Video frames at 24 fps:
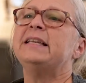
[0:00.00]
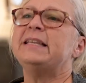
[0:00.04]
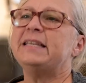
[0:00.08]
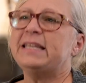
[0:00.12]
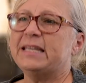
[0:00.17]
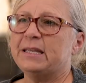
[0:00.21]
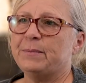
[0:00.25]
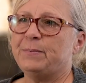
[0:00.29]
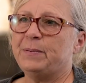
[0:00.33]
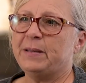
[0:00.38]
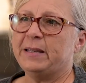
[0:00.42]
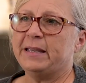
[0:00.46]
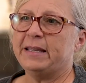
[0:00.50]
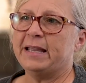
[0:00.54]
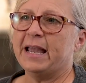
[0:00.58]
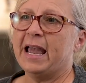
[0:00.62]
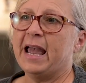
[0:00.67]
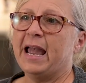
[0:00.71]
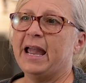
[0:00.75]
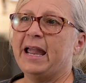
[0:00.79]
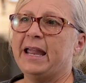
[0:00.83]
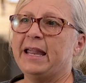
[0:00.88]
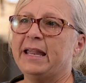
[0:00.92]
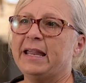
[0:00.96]

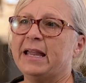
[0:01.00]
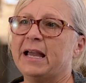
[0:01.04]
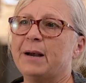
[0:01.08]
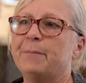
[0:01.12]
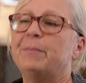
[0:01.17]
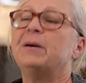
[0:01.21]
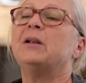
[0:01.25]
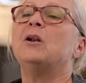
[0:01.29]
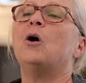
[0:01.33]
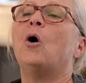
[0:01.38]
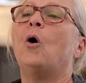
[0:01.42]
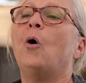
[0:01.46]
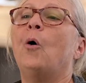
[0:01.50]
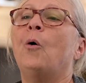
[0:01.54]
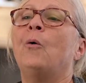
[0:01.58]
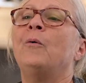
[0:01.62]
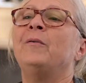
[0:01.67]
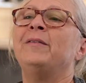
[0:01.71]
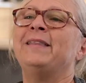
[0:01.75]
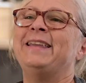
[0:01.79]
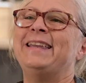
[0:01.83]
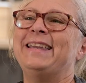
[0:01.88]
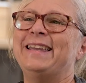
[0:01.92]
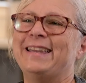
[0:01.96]
EPA, but
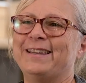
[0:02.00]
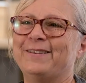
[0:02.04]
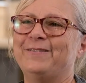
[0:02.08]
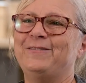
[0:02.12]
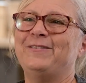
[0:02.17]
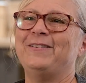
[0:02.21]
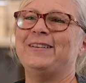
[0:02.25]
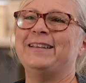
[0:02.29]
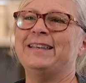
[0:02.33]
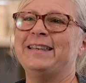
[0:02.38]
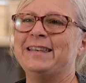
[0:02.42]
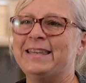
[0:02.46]
only if he